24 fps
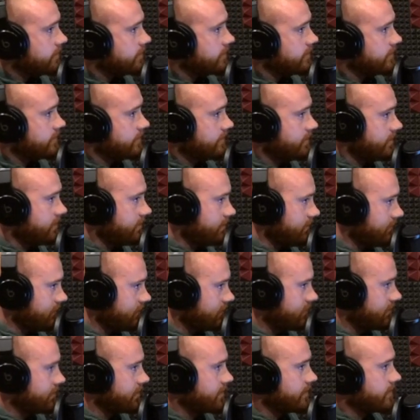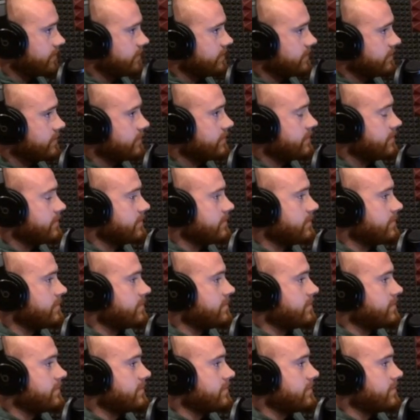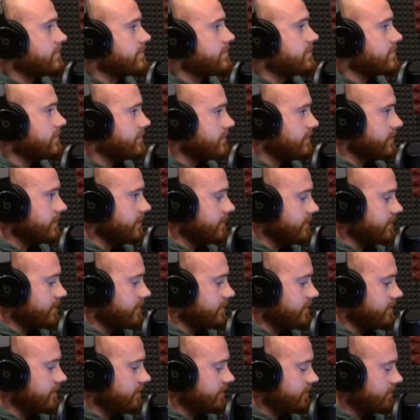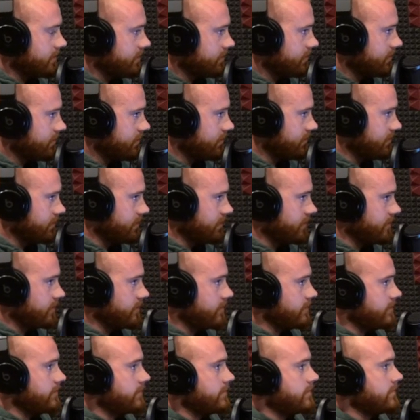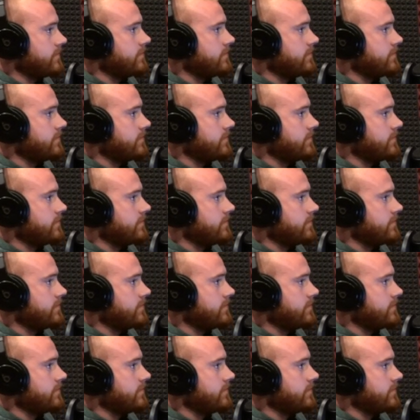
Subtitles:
(silent)